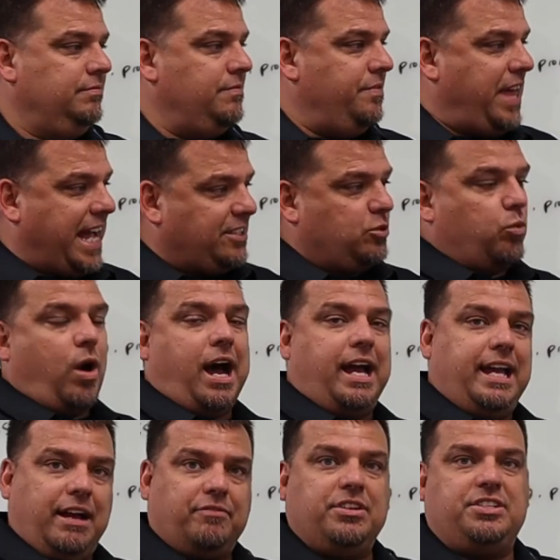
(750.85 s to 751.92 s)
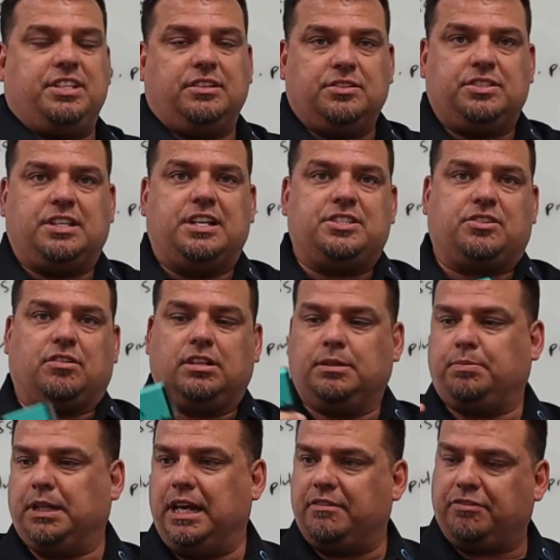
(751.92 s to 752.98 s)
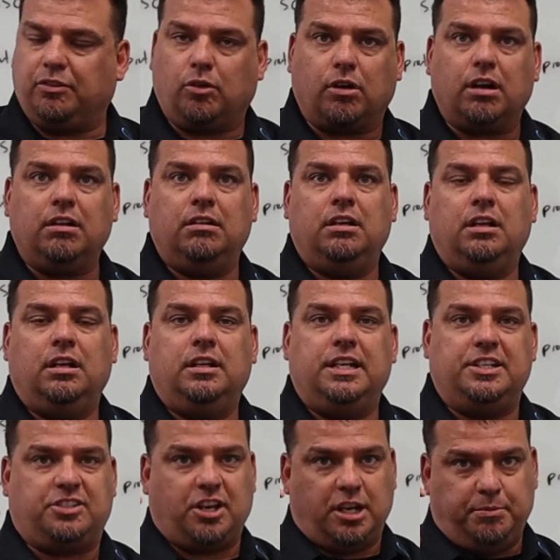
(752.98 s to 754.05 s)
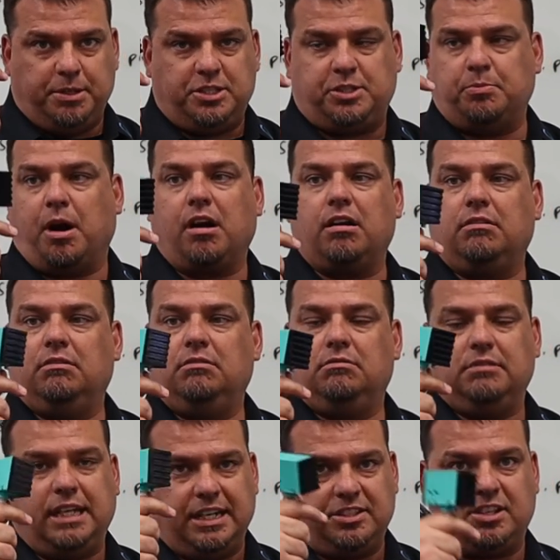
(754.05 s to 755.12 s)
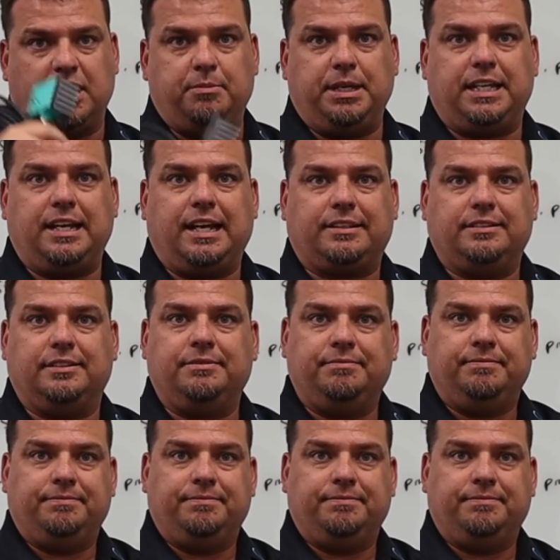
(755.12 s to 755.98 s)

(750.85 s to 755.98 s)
that's why every single sensor on the plant floor is going to be smart and it's going to be connected.